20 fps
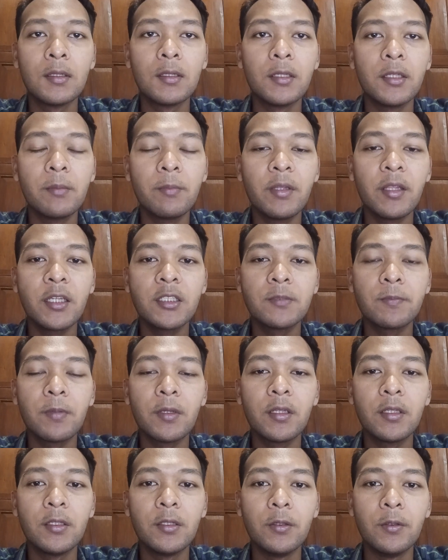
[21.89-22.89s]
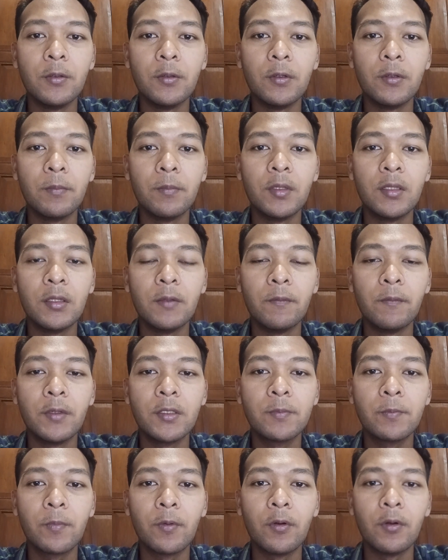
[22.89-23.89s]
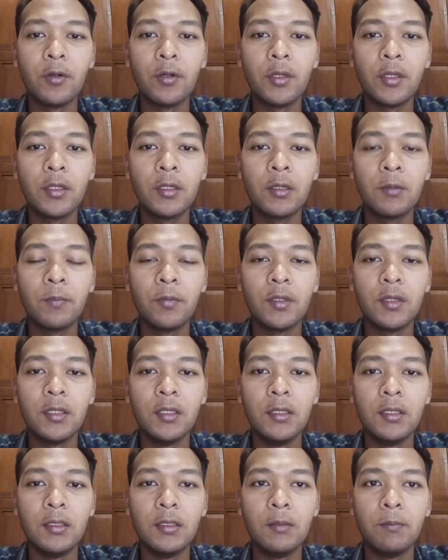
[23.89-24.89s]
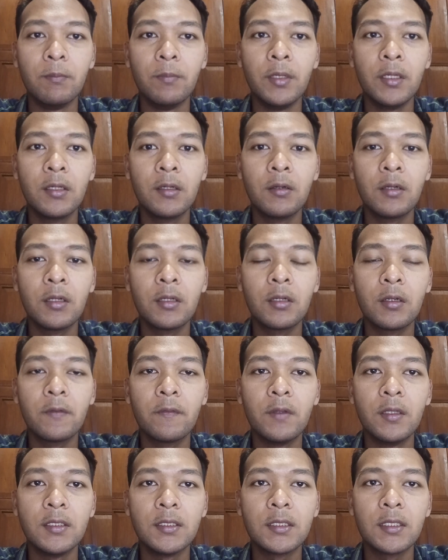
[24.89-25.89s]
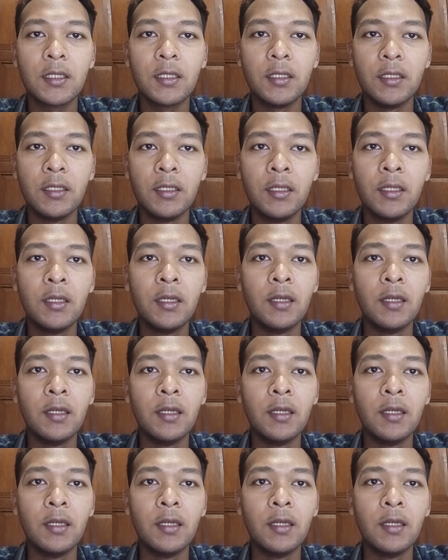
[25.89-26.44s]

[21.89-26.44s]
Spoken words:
Let me explain you about the first point about the background of the study.